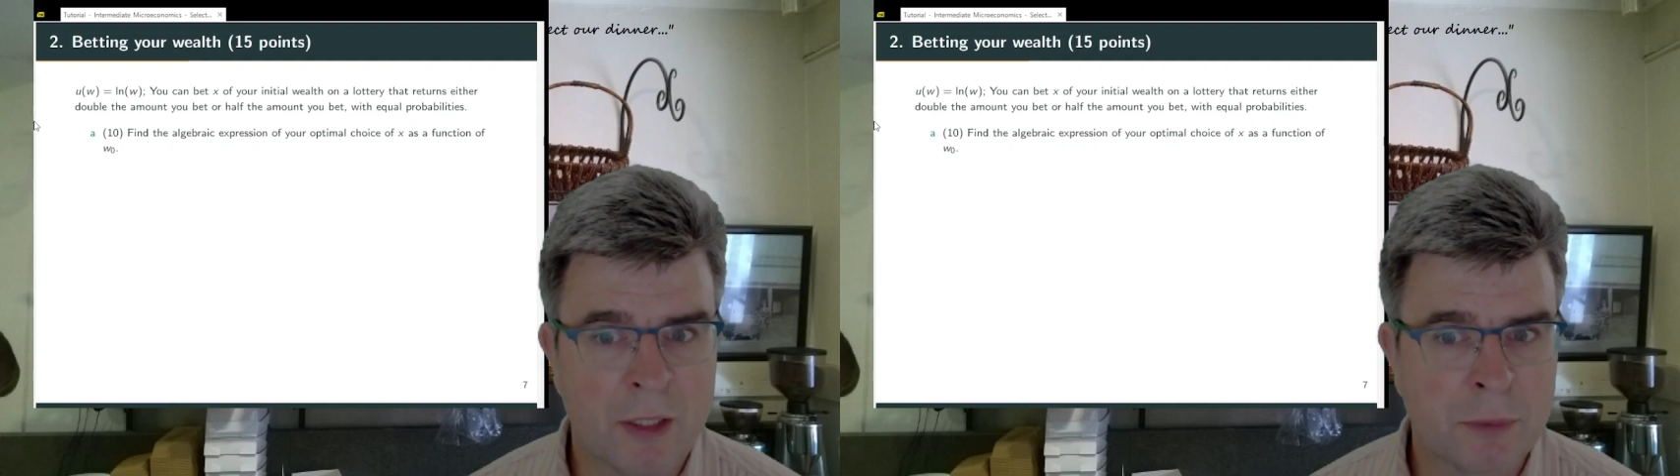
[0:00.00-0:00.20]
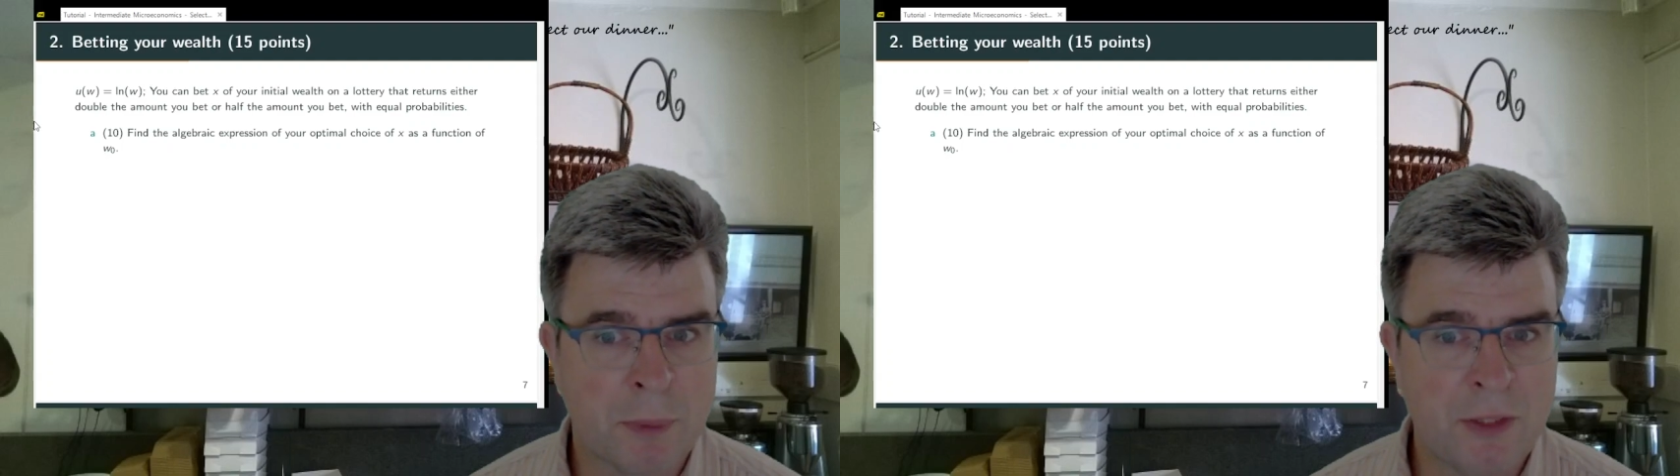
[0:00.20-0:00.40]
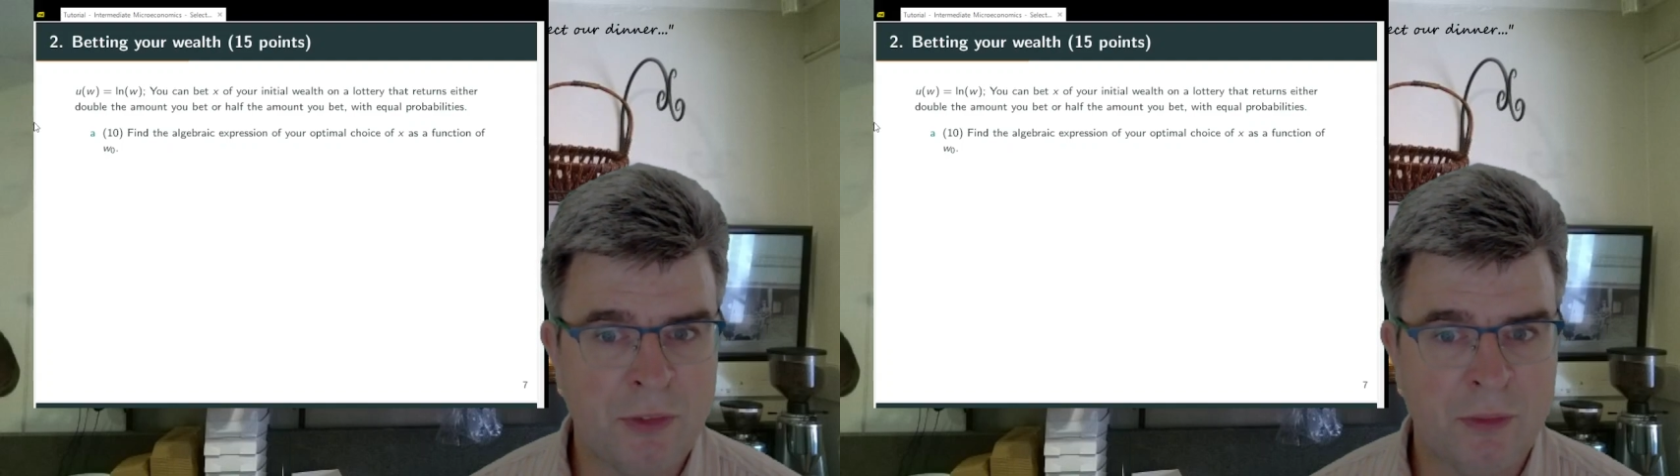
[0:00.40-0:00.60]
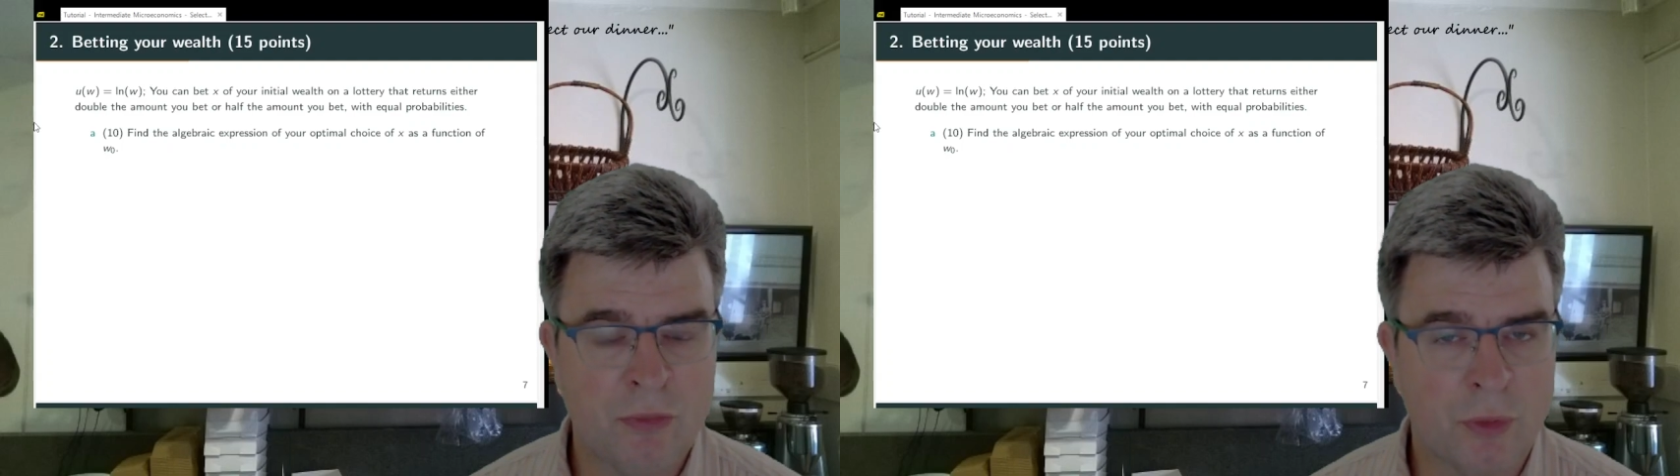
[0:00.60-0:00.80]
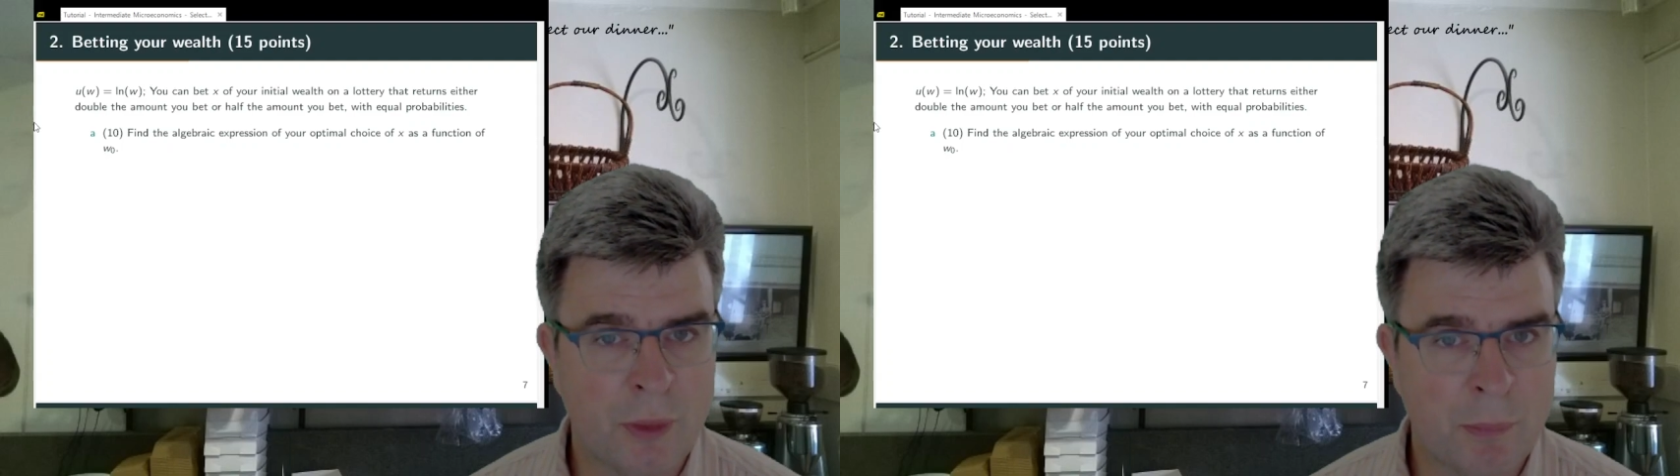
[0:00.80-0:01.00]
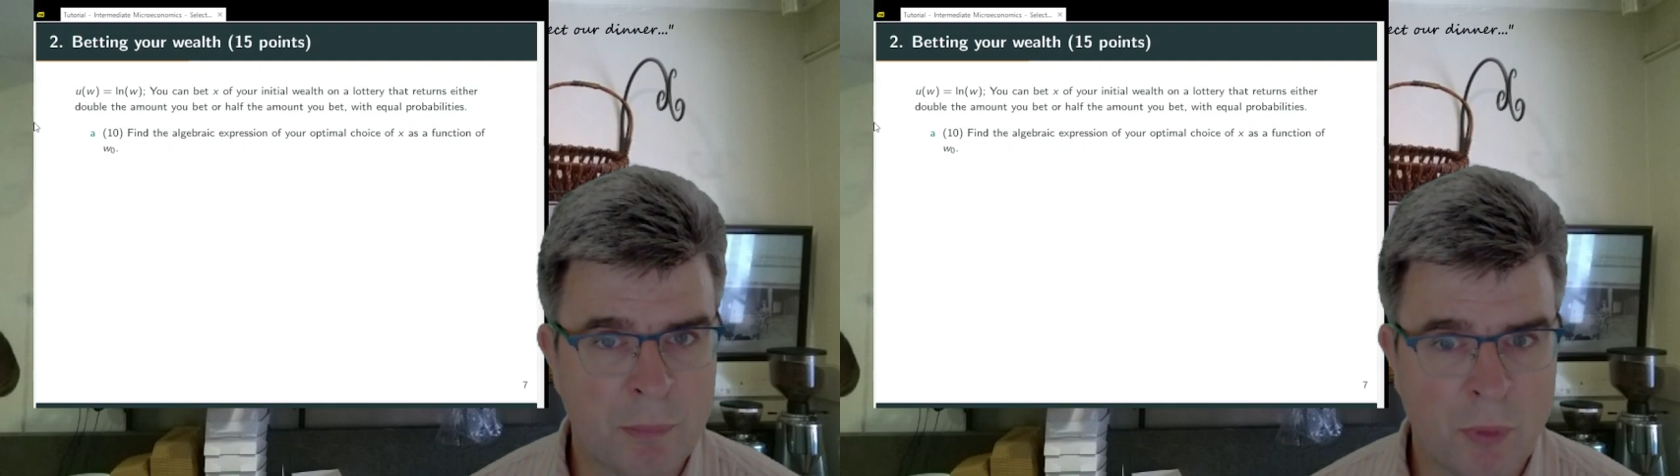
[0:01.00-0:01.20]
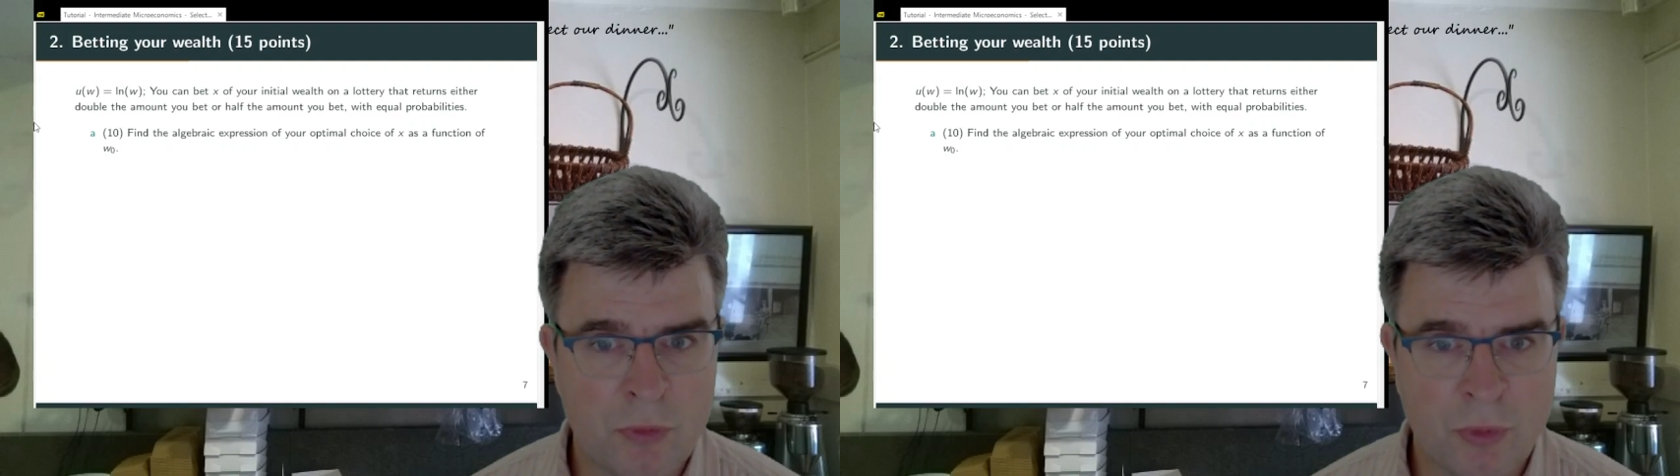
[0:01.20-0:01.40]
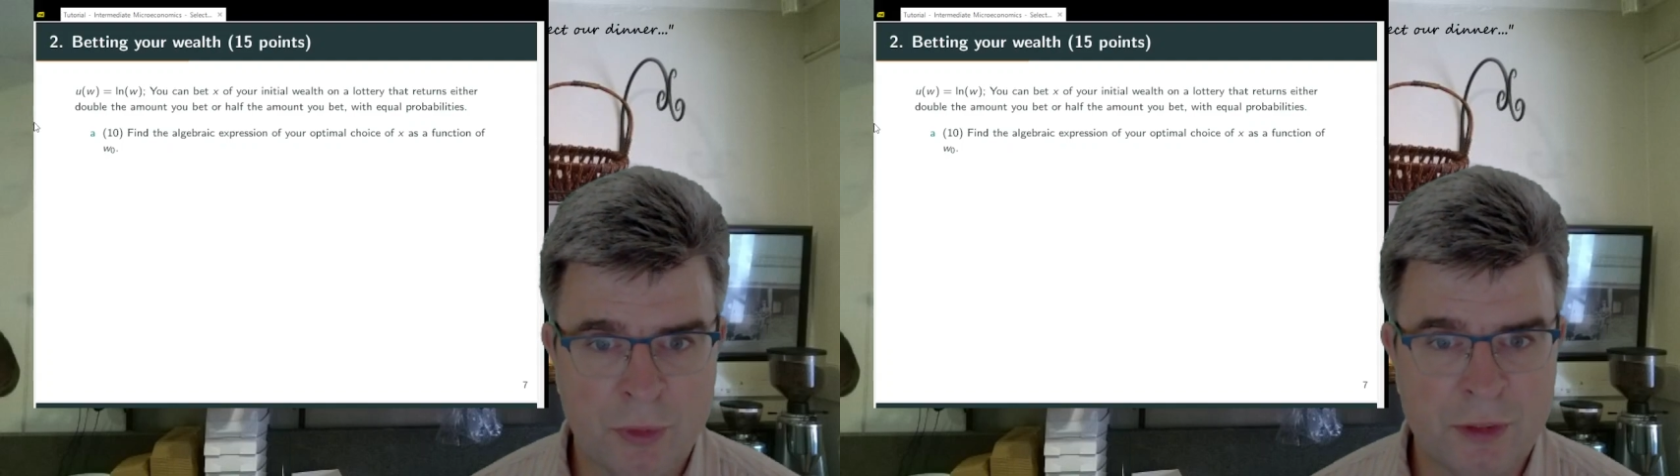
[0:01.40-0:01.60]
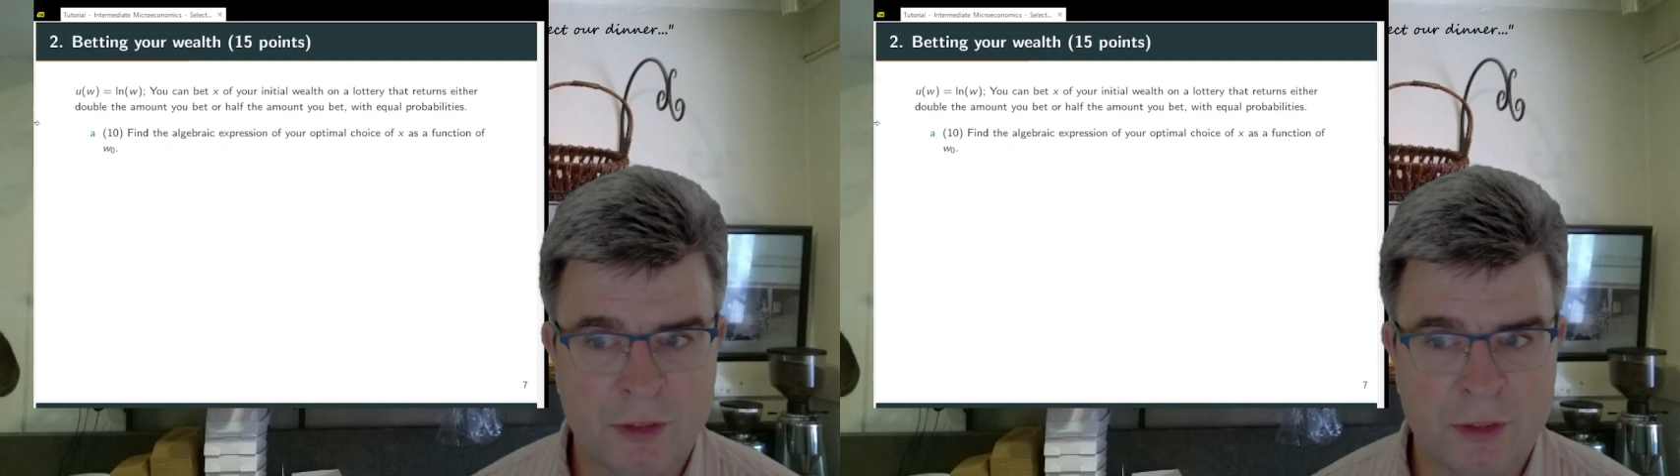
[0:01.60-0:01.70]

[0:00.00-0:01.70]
expression for the optimal choice